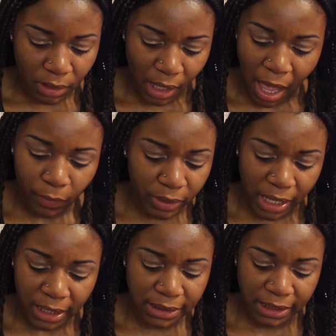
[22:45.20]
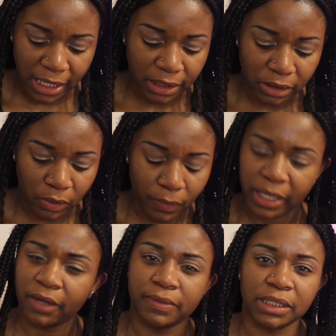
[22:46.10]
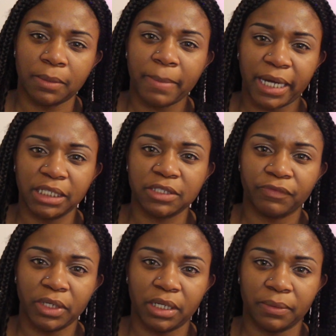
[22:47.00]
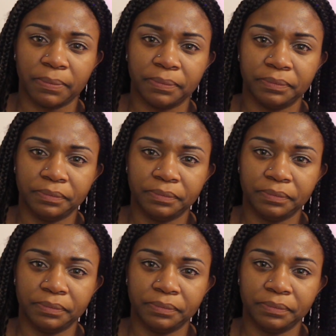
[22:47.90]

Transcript: I would not stand in the way of somebody's freedom.